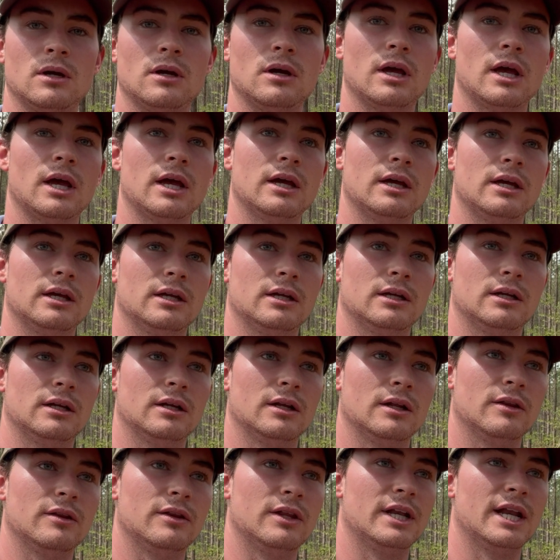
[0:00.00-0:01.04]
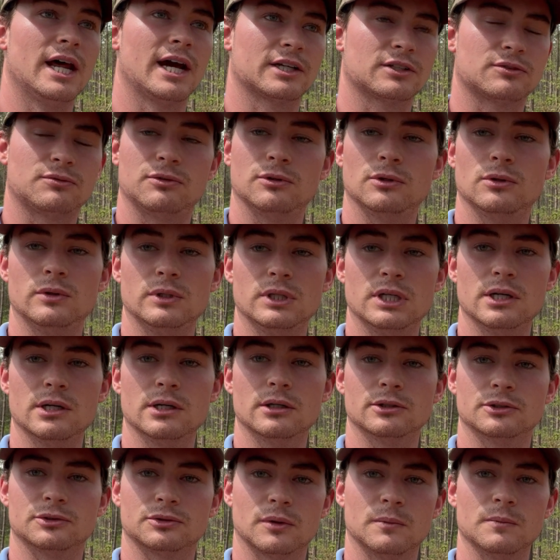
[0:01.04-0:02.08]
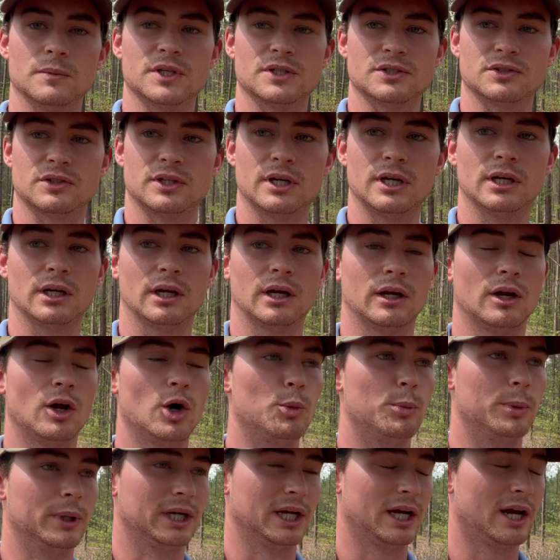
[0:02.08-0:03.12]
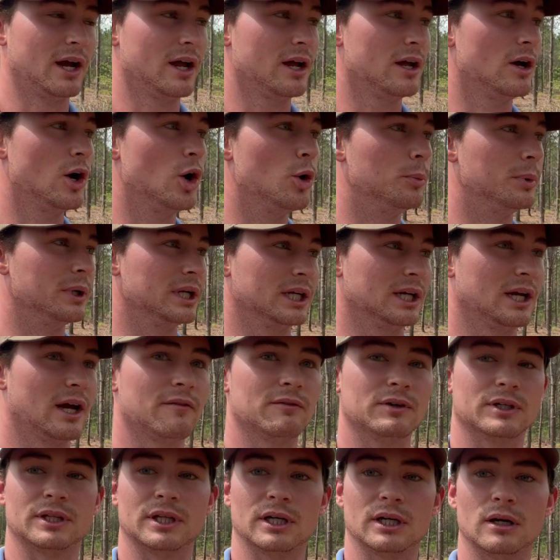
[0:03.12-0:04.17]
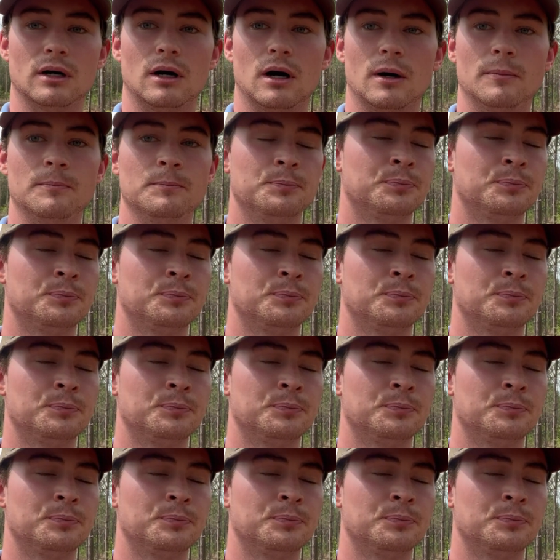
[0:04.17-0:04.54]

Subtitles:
in the next few years from this thinning and opening everything up.